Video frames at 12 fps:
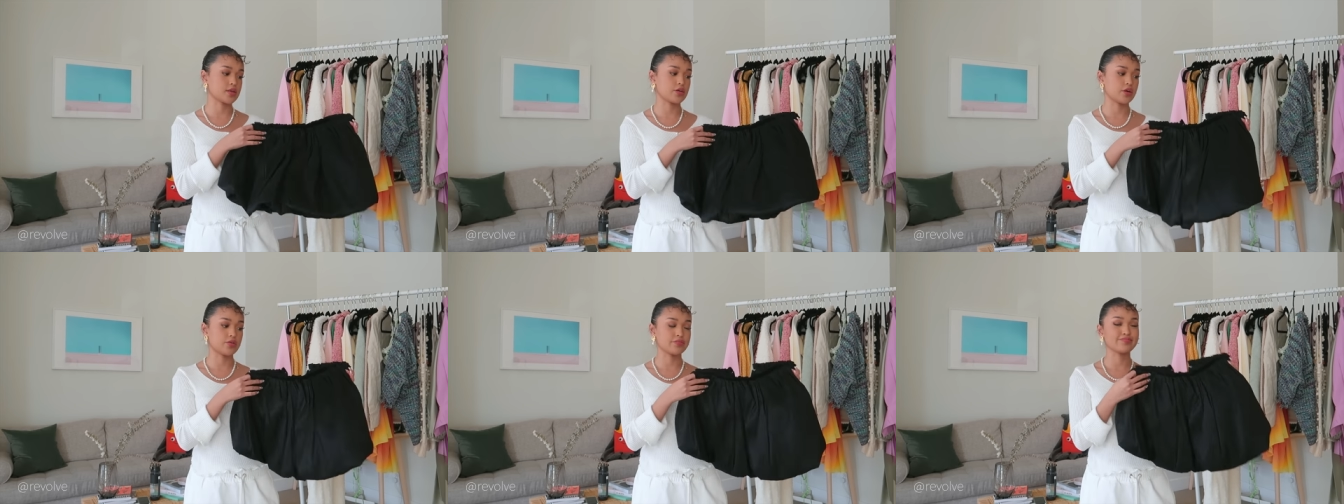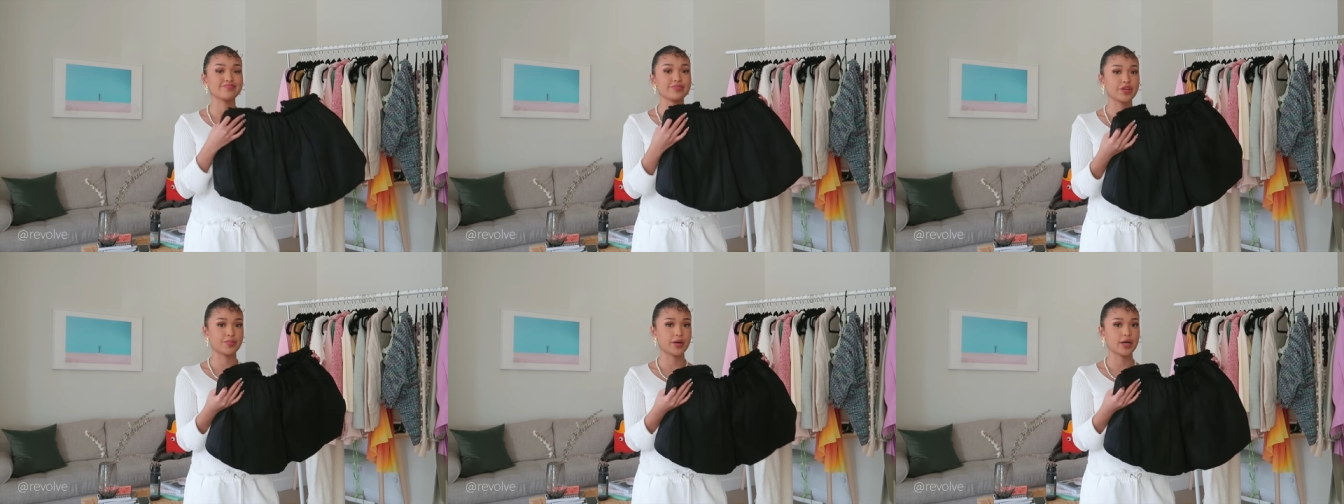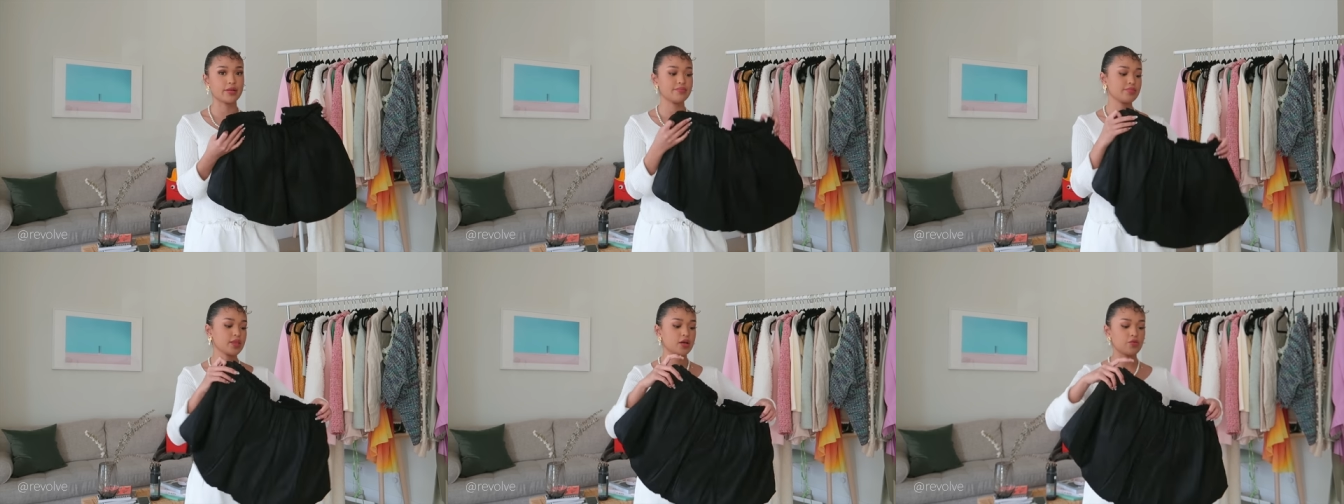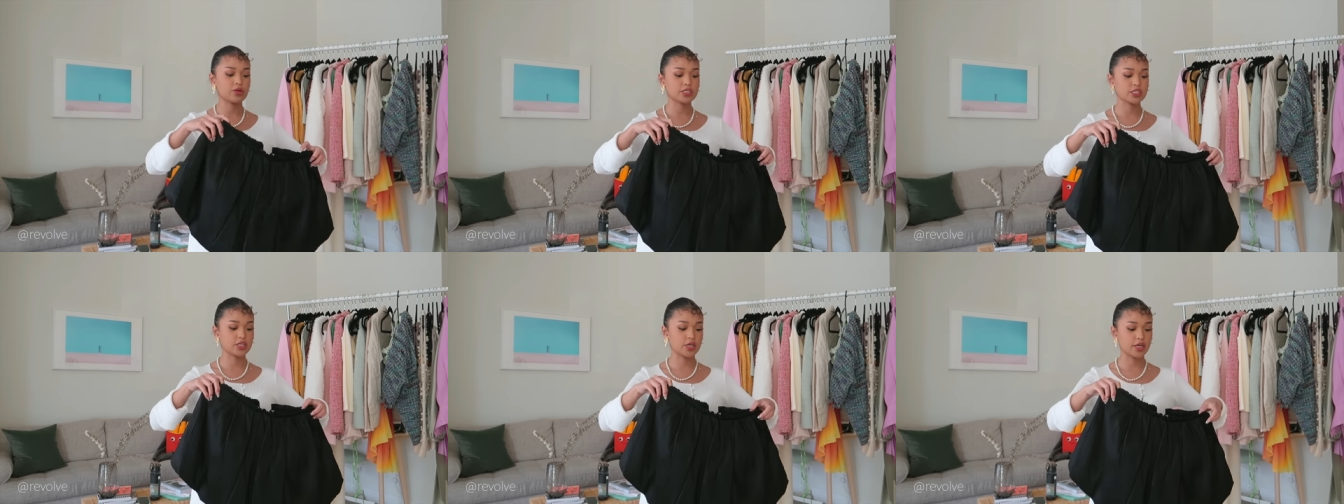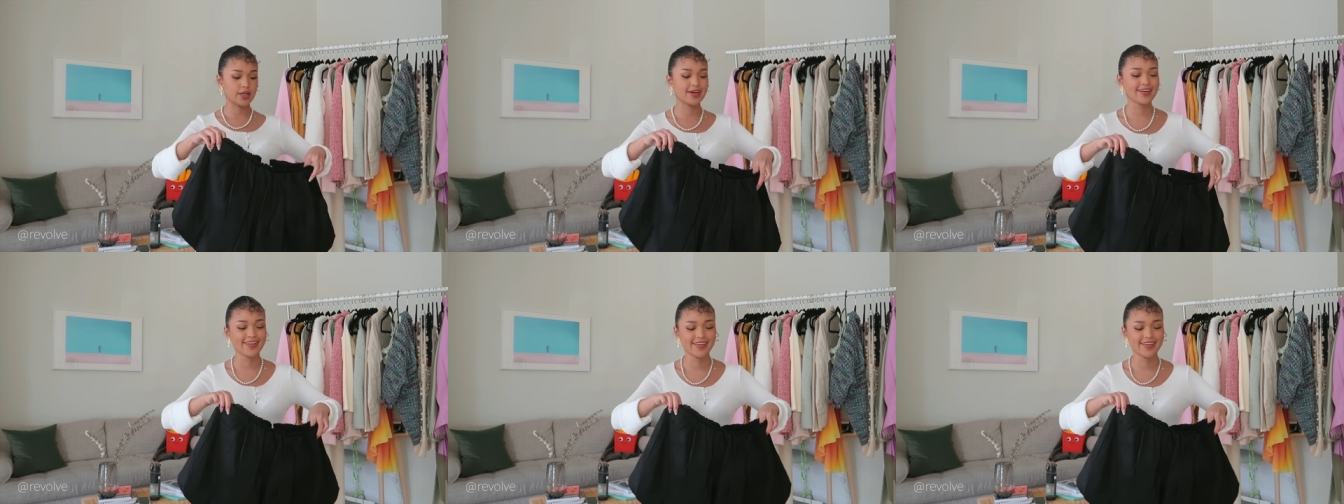you know, your butt, which is good.